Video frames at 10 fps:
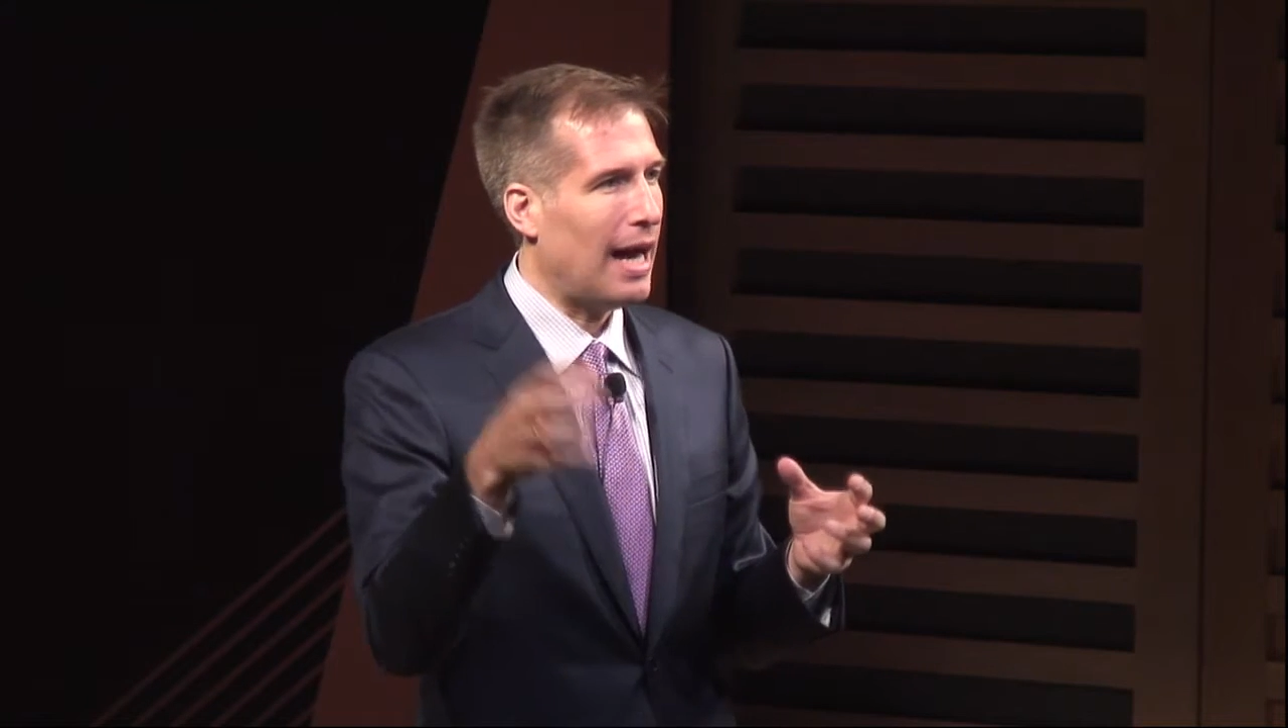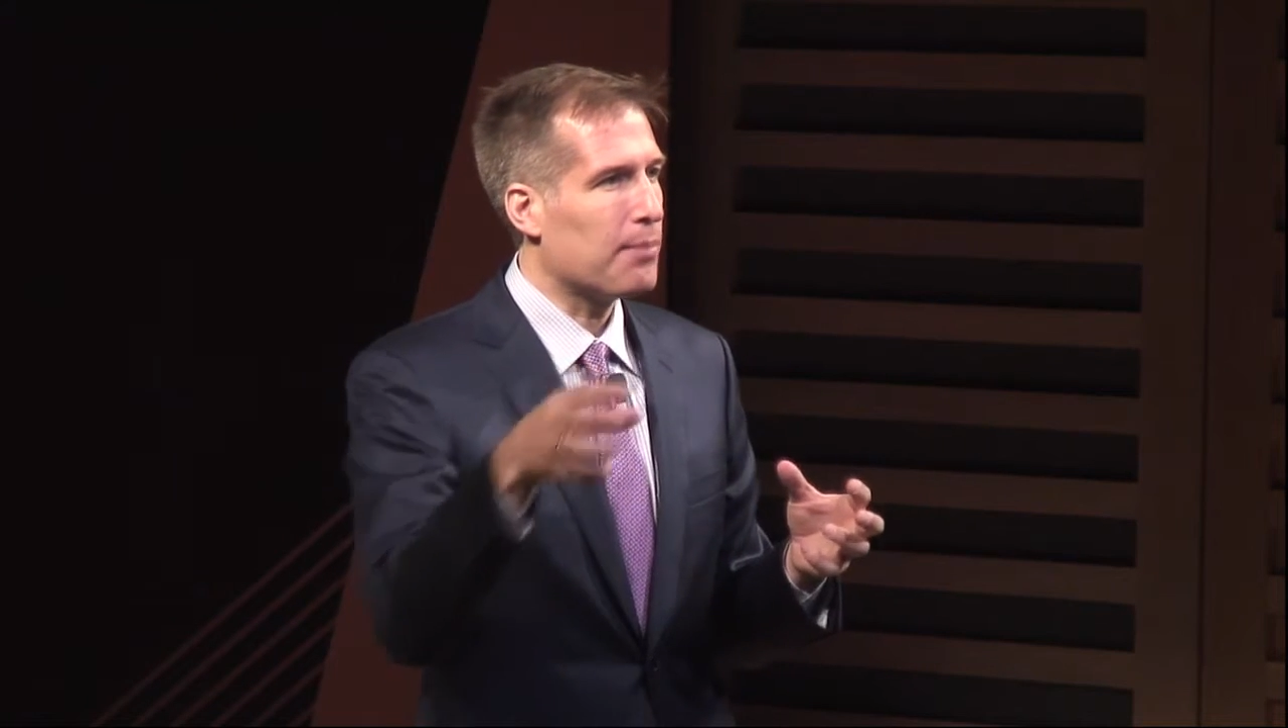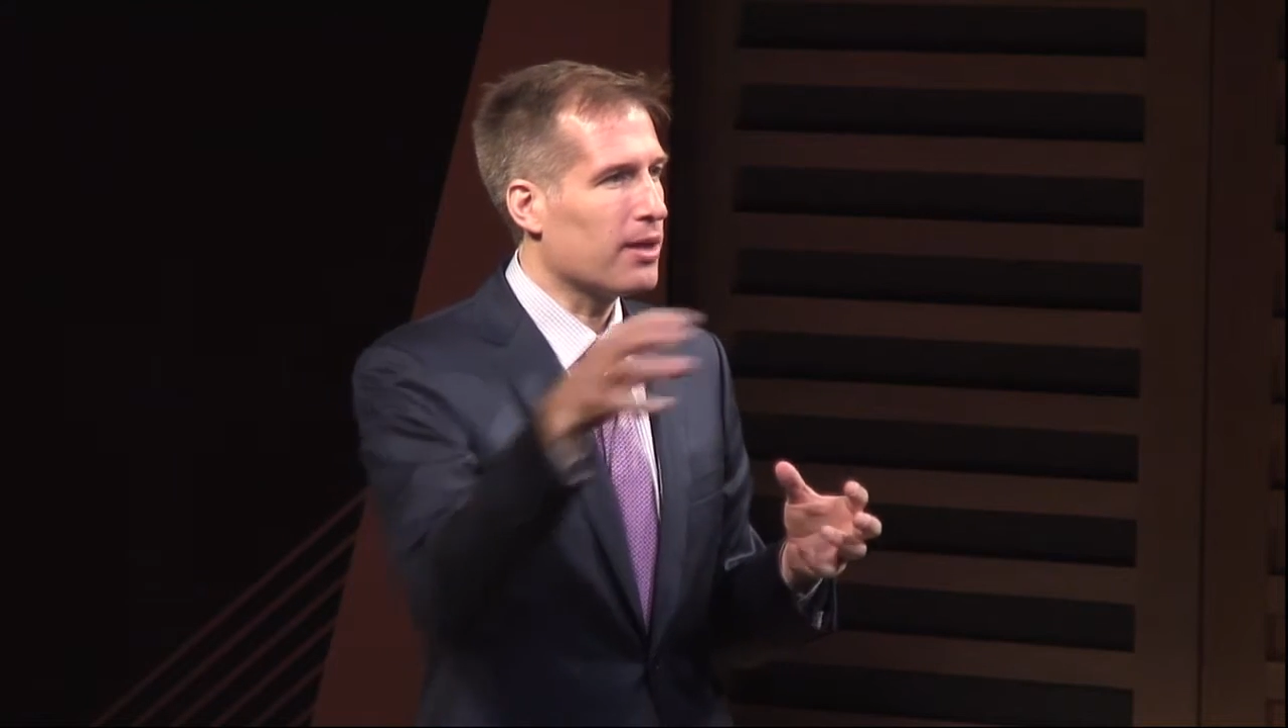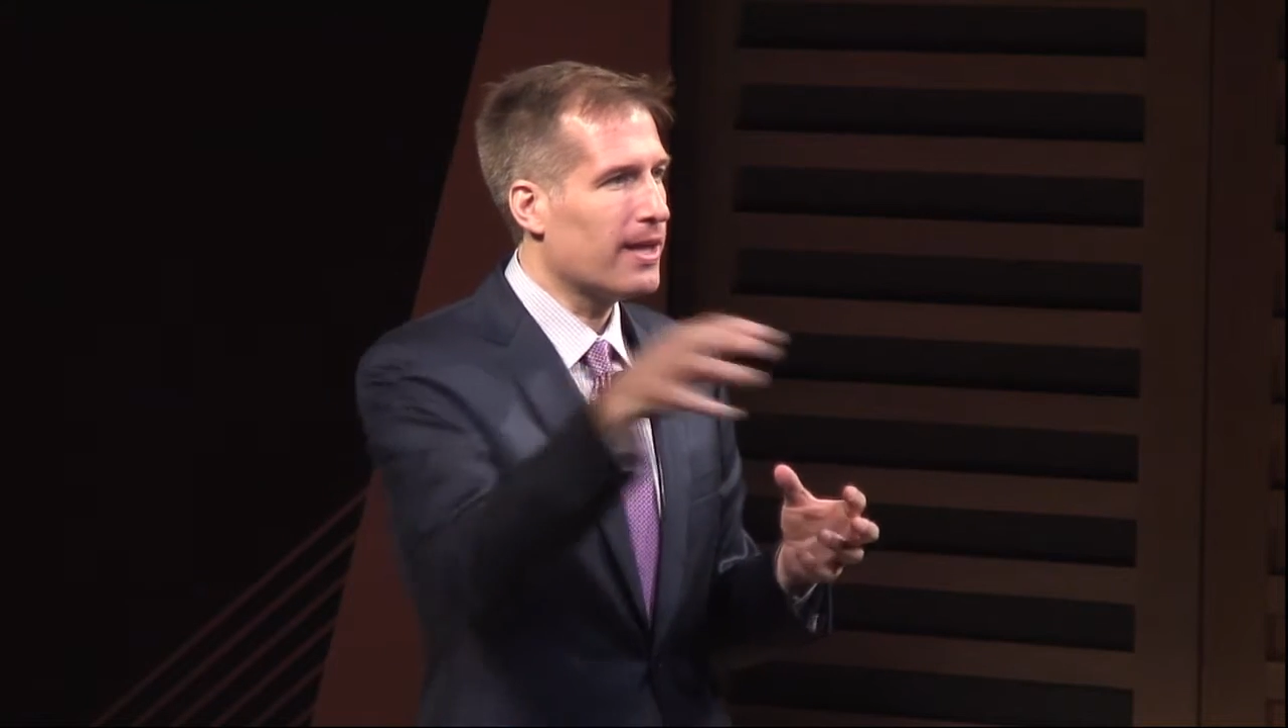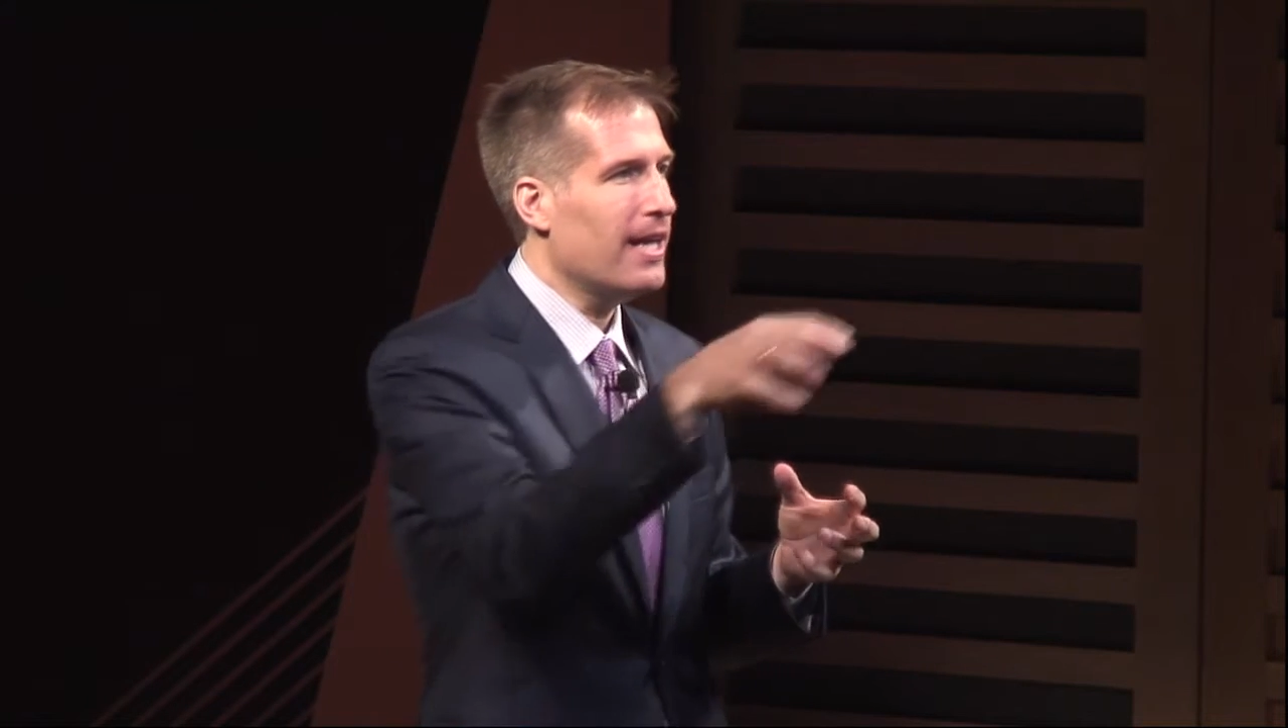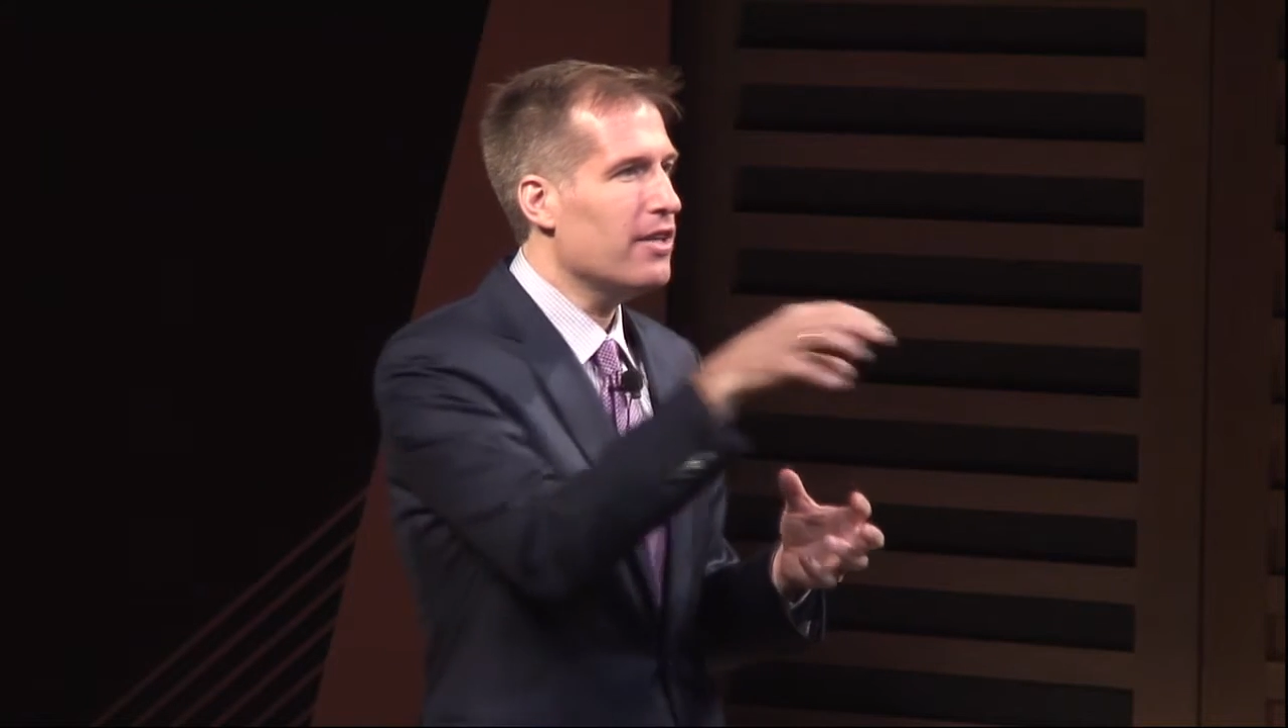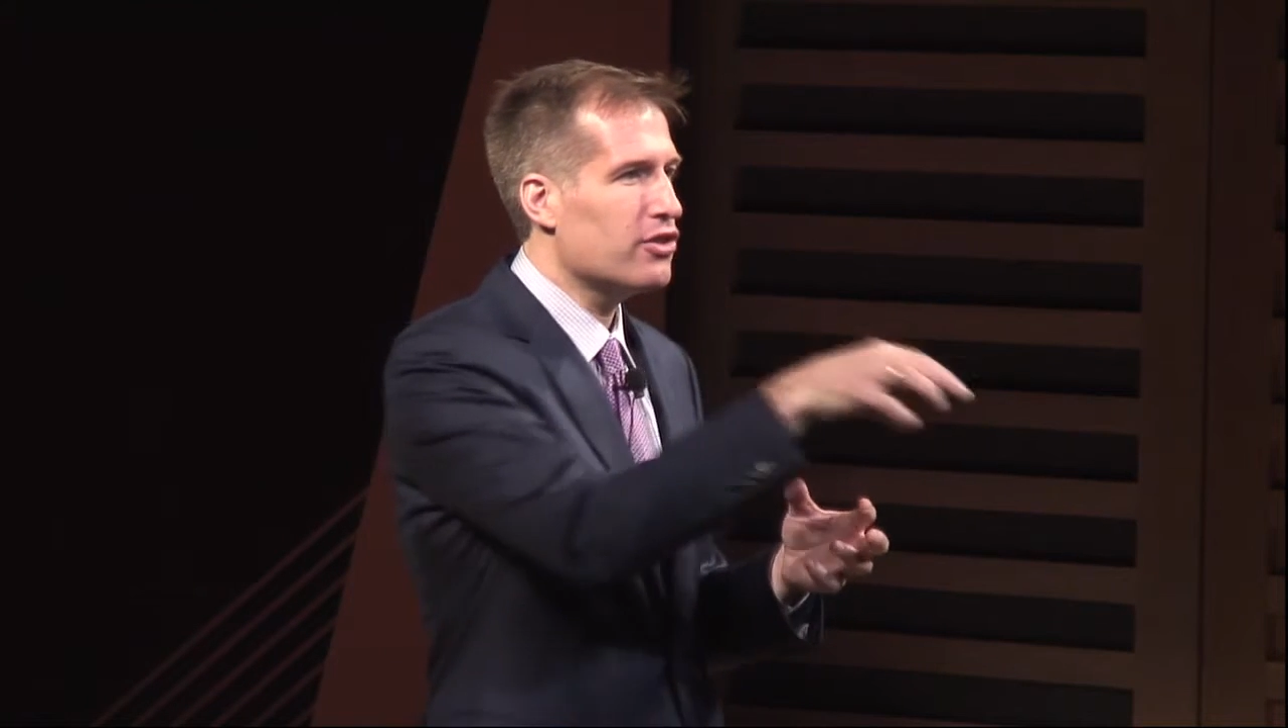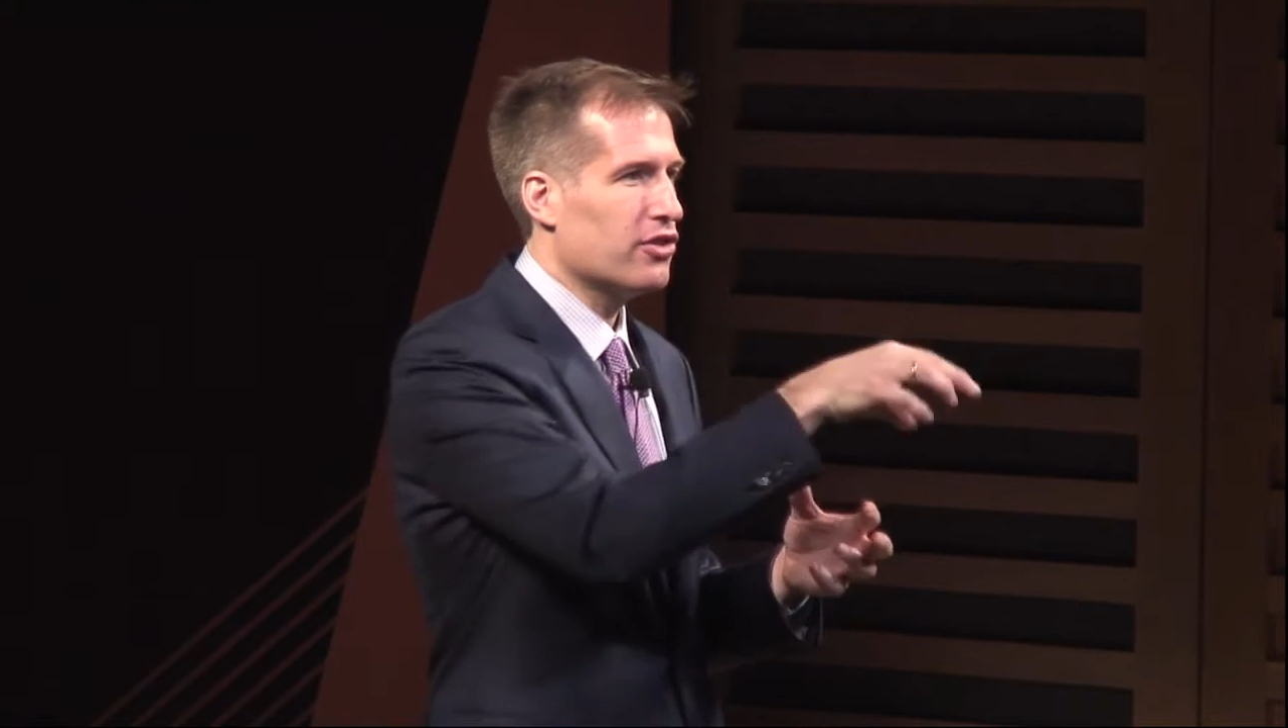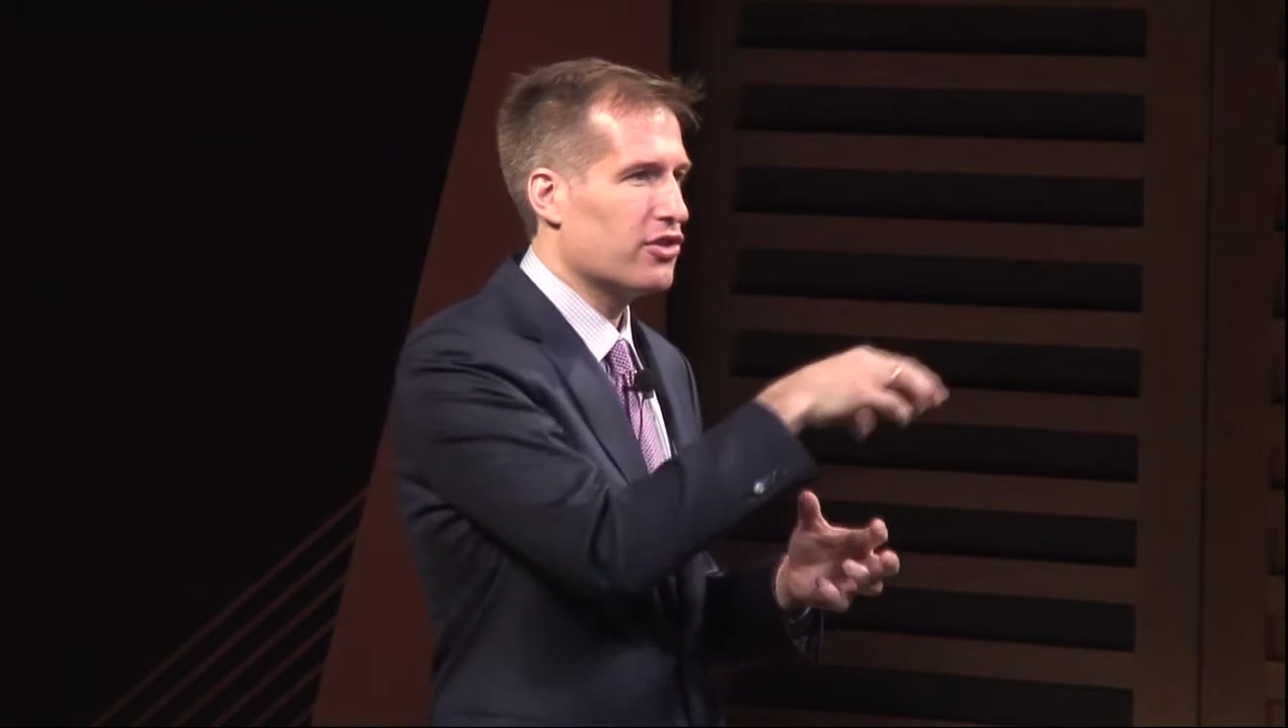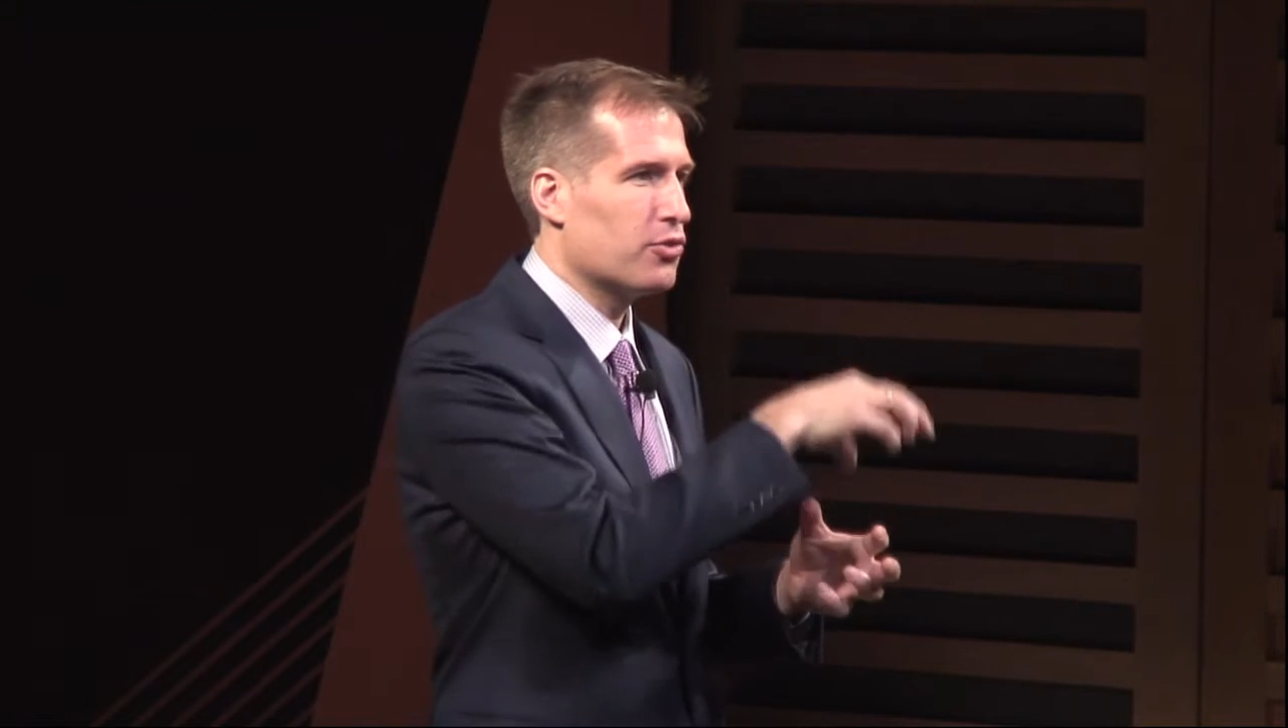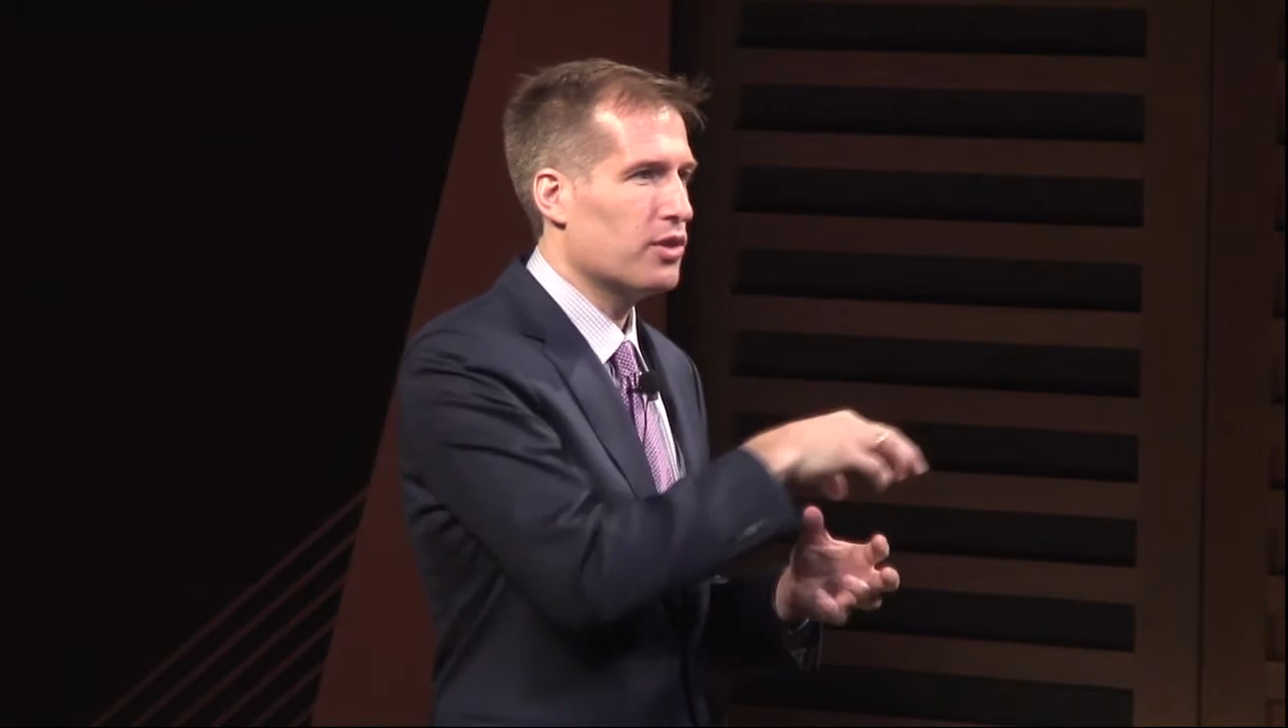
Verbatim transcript: applications